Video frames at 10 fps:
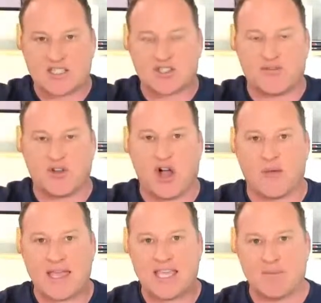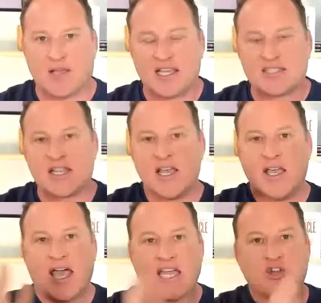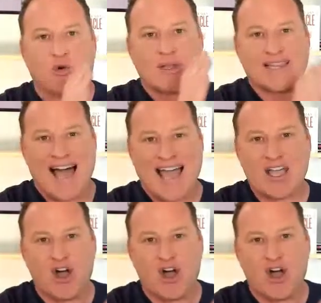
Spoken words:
So if you're on my email list and you're relying